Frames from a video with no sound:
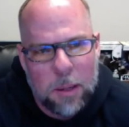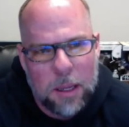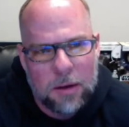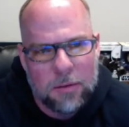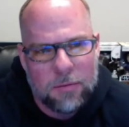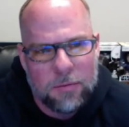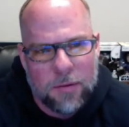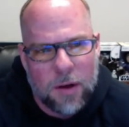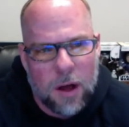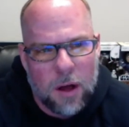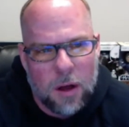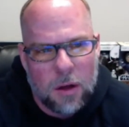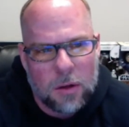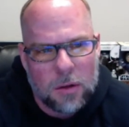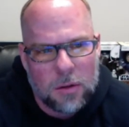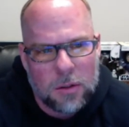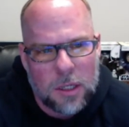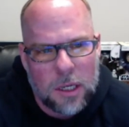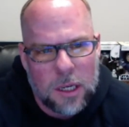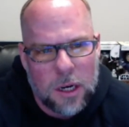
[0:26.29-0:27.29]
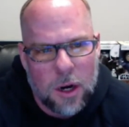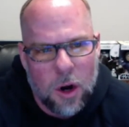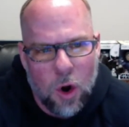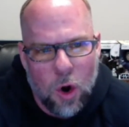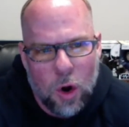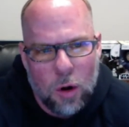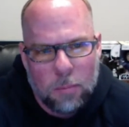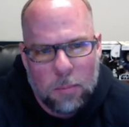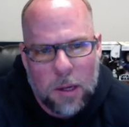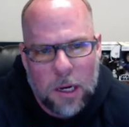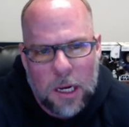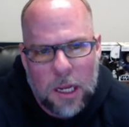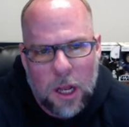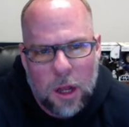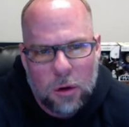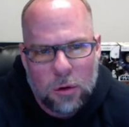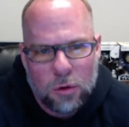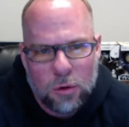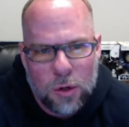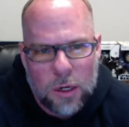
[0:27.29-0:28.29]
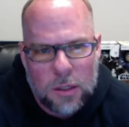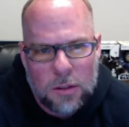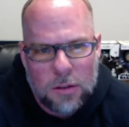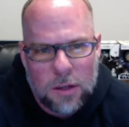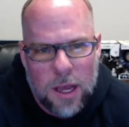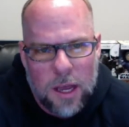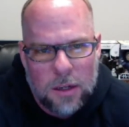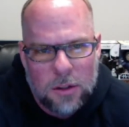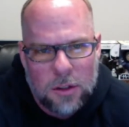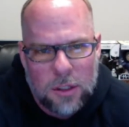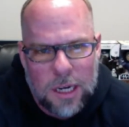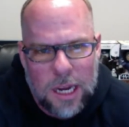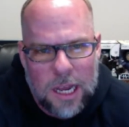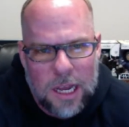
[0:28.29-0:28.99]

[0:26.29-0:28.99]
pitfalls in a hard money loan transaction